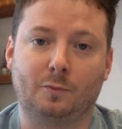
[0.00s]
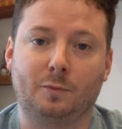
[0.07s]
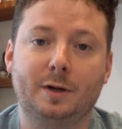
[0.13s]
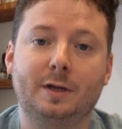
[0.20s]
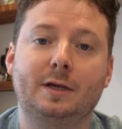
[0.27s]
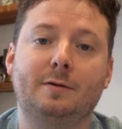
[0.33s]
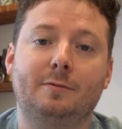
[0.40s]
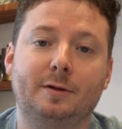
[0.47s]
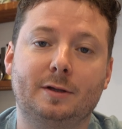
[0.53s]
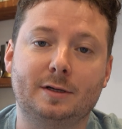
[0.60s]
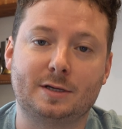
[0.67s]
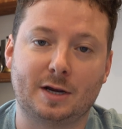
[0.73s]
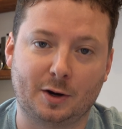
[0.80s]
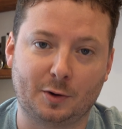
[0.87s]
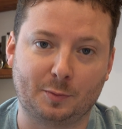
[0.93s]
really
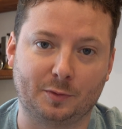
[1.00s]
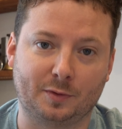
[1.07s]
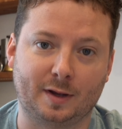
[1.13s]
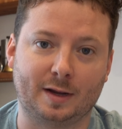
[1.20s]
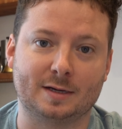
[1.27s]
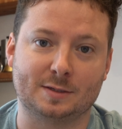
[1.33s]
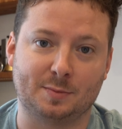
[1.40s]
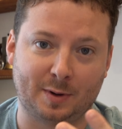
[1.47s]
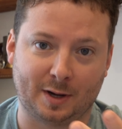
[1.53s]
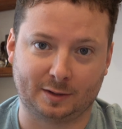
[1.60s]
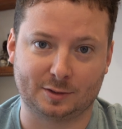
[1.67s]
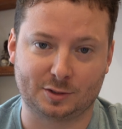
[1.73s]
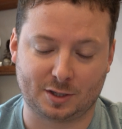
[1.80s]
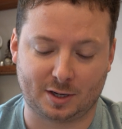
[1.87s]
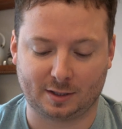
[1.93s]
terrible things about
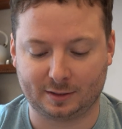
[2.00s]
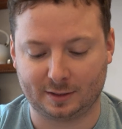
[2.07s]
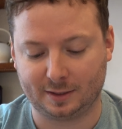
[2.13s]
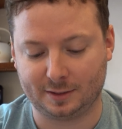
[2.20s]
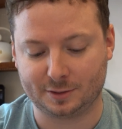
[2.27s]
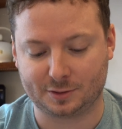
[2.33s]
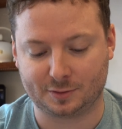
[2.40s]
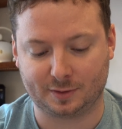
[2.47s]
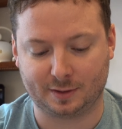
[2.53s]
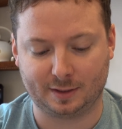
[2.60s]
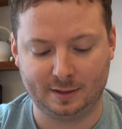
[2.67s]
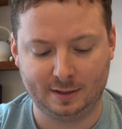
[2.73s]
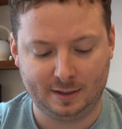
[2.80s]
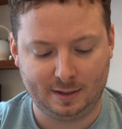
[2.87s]
the chocolate industry.